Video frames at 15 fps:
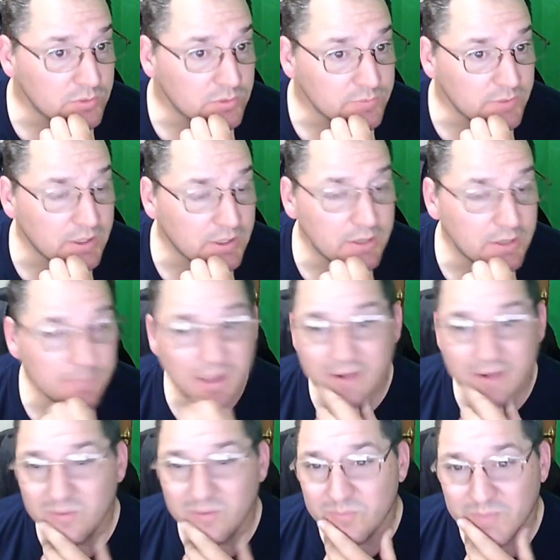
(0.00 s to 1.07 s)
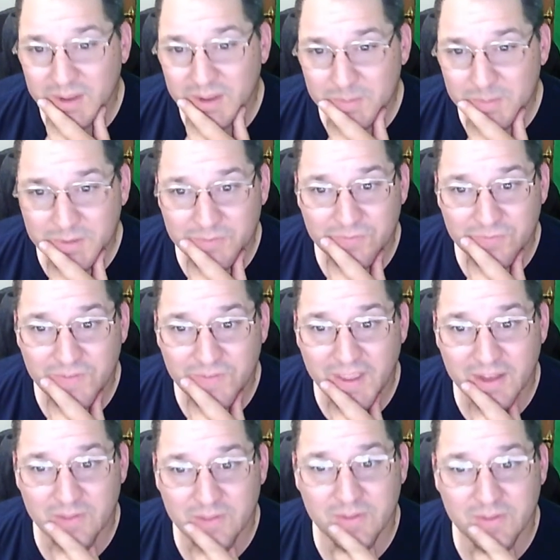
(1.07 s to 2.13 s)
Not a big fan
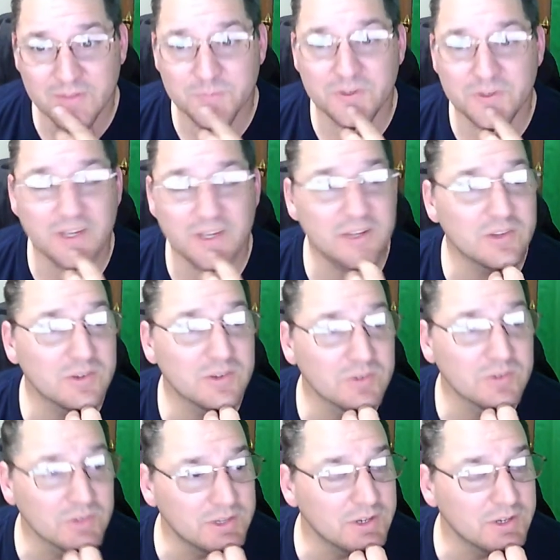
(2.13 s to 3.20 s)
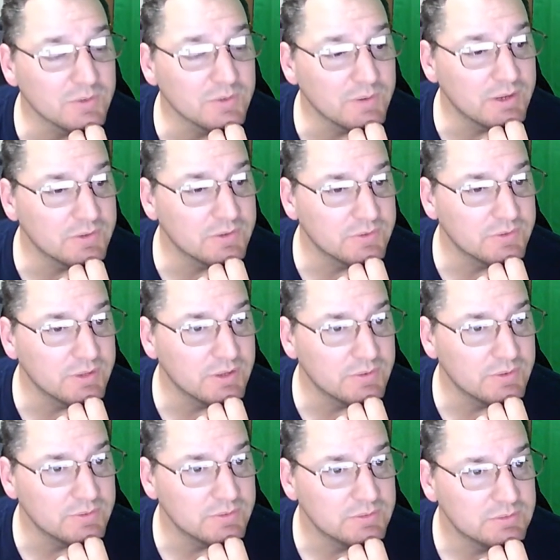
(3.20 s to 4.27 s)
of these particular linear rails though,
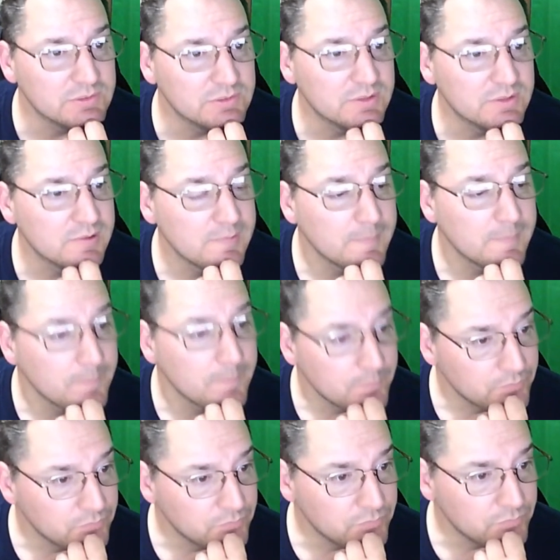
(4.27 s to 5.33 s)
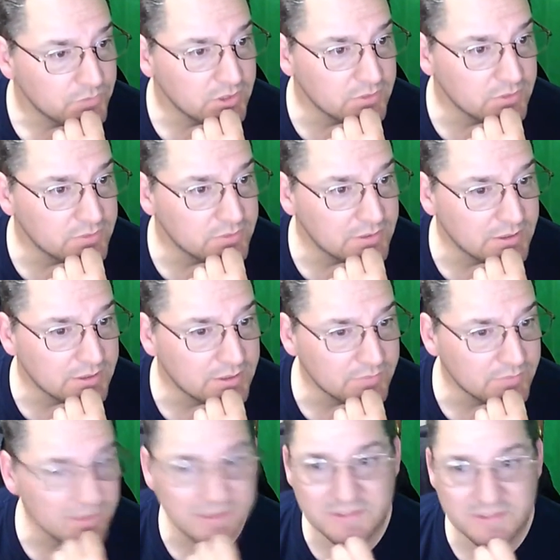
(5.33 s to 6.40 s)
because I've got
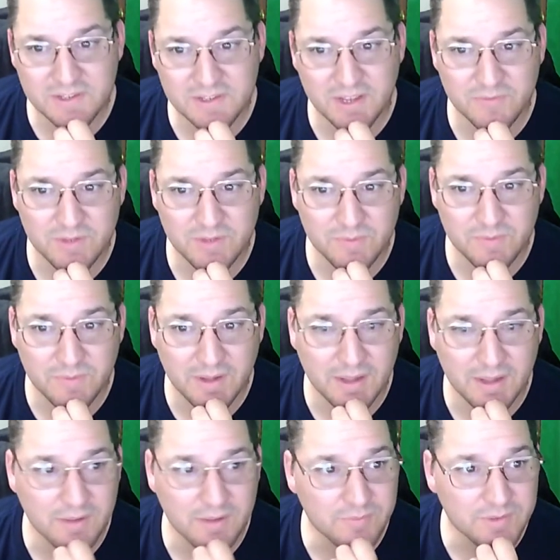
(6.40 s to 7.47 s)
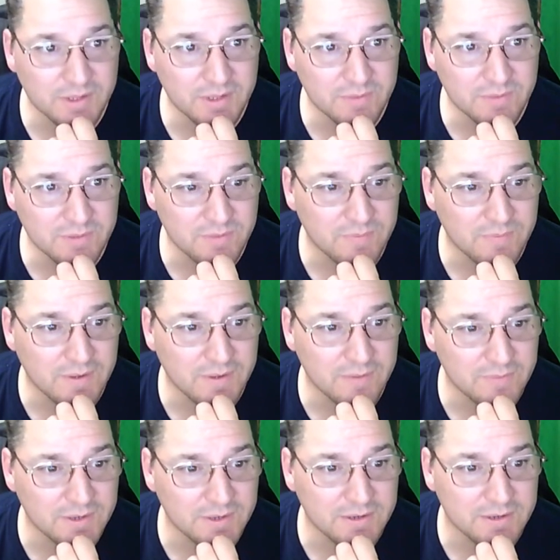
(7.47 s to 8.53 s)
these on the FT5, and the FT5
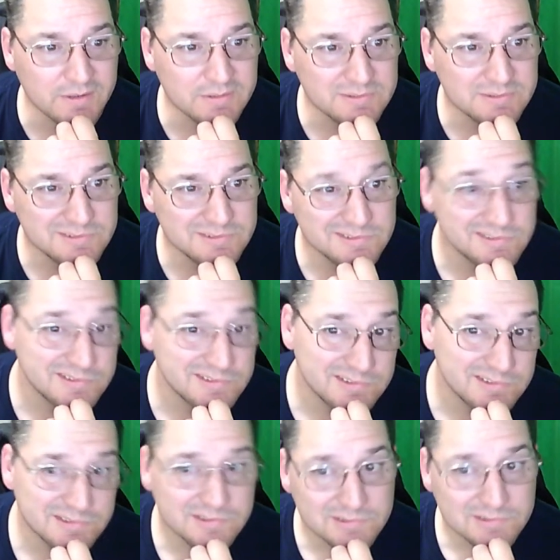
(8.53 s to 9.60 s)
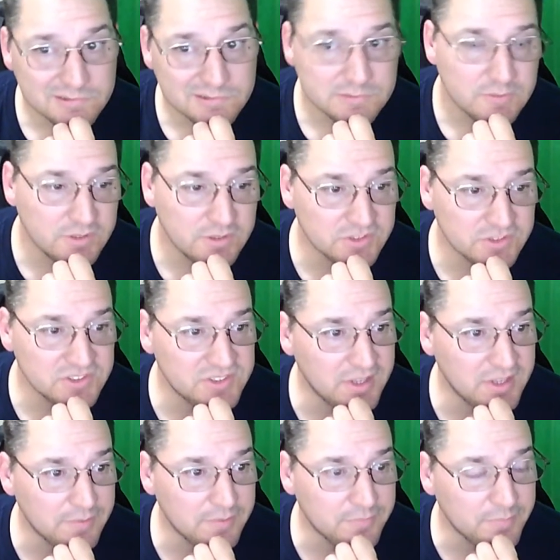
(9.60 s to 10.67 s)
kind of a little
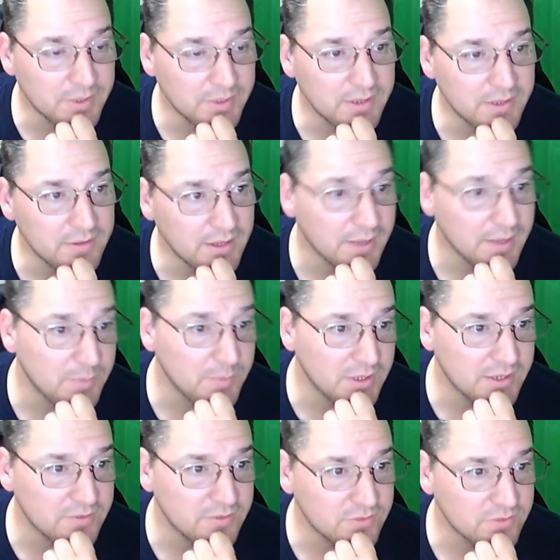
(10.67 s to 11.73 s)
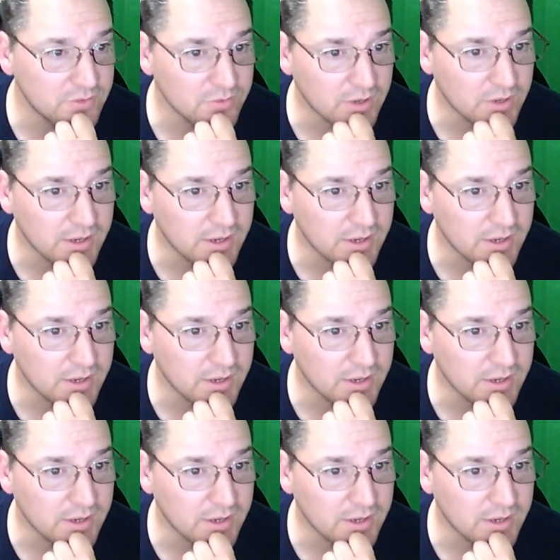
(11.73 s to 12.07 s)
stiff. But yeah, I mean, I can still try it.